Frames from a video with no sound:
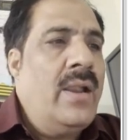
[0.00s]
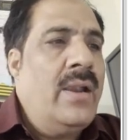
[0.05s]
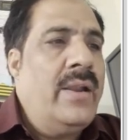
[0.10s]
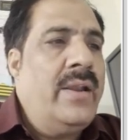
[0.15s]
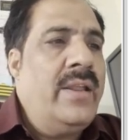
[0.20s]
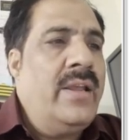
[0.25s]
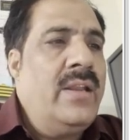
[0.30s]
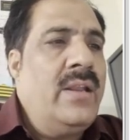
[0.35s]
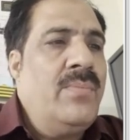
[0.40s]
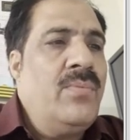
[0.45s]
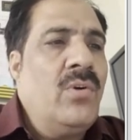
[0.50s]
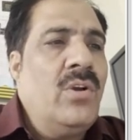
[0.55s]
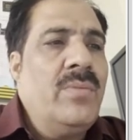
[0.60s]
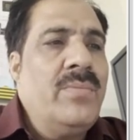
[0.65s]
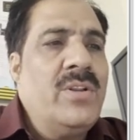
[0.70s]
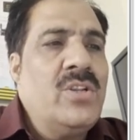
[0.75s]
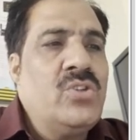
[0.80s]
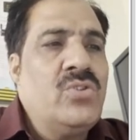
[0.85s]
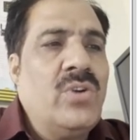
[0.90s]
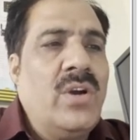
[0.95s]
DNA
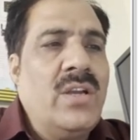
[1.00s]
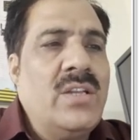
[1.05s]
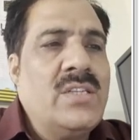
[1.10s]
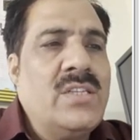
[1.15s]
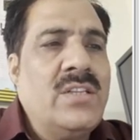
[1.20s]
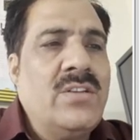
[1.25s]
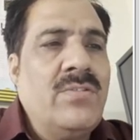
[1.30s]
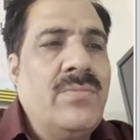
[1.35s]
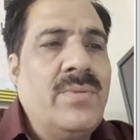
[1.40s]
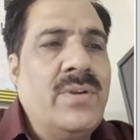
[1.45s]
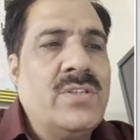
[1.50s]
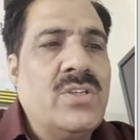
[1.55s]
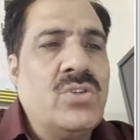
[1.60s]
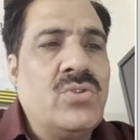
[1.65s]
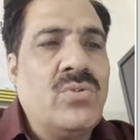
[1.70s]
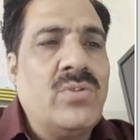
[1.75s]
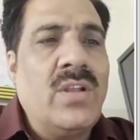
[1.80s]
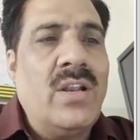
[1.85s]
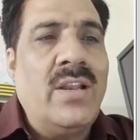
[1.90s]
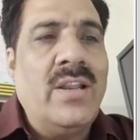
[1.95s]
polymerase joins new bases
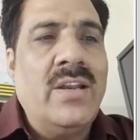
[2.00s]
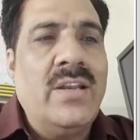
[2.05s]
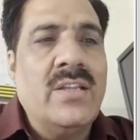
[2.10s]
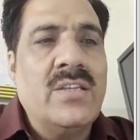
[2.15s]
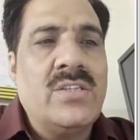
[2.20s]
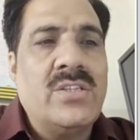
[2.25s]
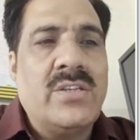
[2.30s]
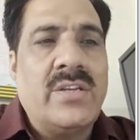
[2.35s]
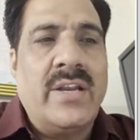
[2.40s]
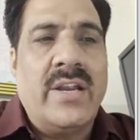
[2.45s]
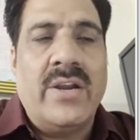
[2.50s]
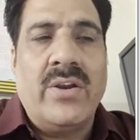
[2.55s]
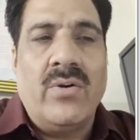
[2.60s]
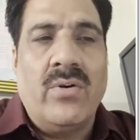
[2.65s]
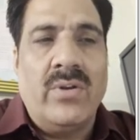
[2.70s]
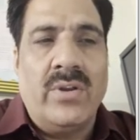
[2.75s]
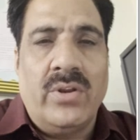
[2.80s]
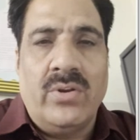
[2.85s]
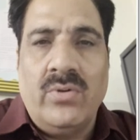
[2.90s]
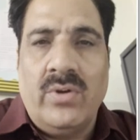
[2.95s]
to the leading strand
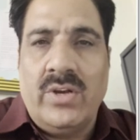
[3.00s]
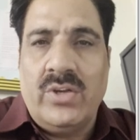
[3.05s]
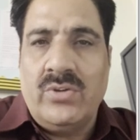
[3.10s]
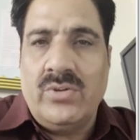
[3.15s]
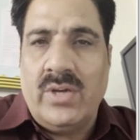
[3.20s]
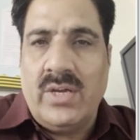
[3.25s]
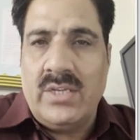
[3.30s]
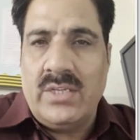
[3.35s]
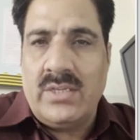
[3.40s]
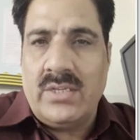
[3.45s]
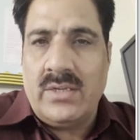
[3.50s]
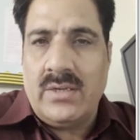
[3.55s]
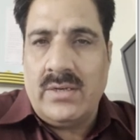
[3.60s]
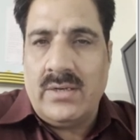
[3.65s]
only. No, it joins